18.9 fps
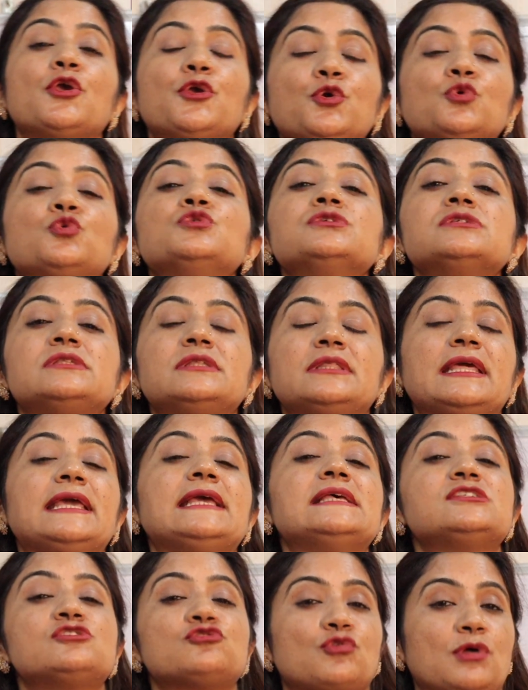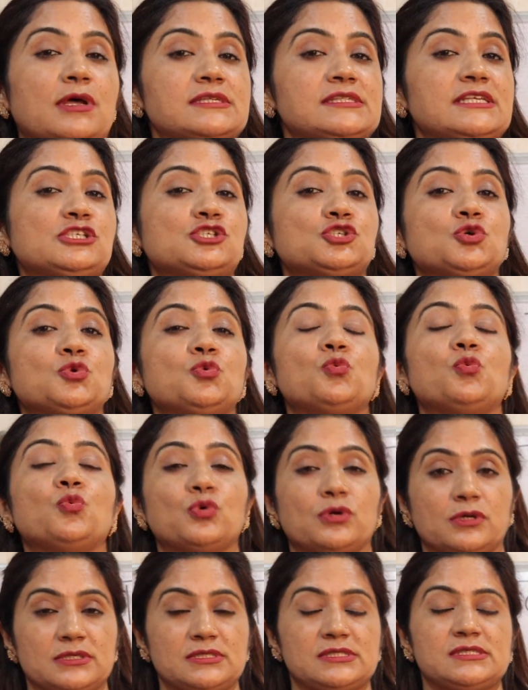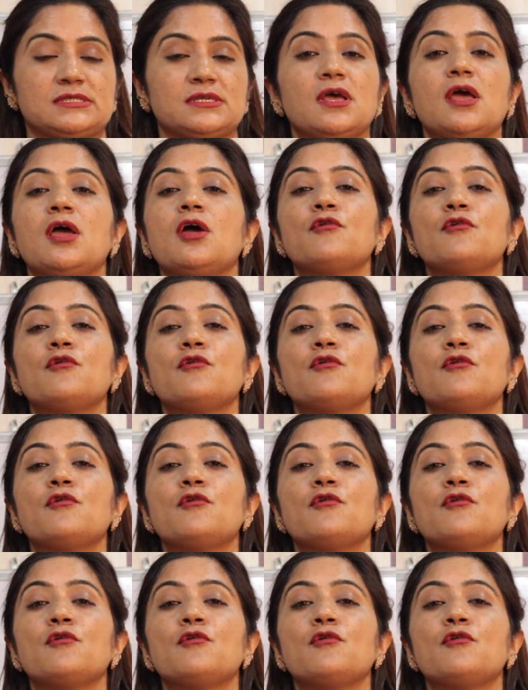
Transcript: use these transition words.